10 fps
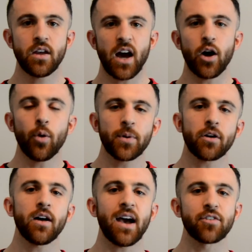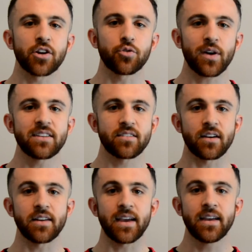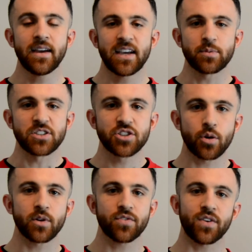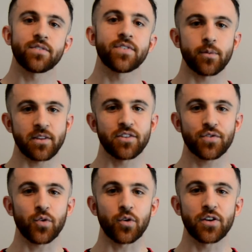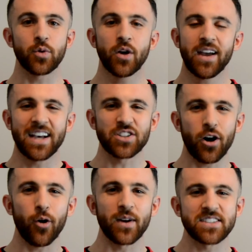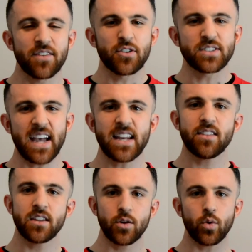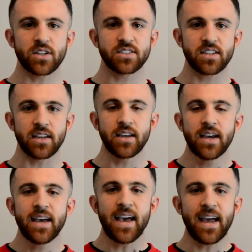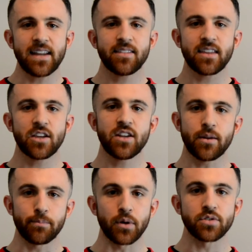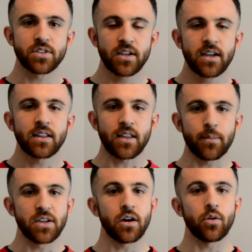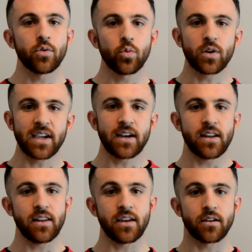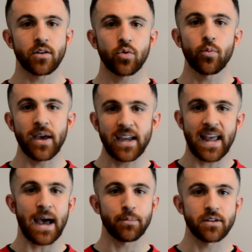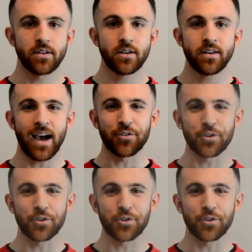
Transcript: I hope you're all having a great Sunday. It's been so much fun filming these for you. As always, if there's anything you want to see, anything you need a boost, let me know. We'll get it in here. We'll make it happen. Have a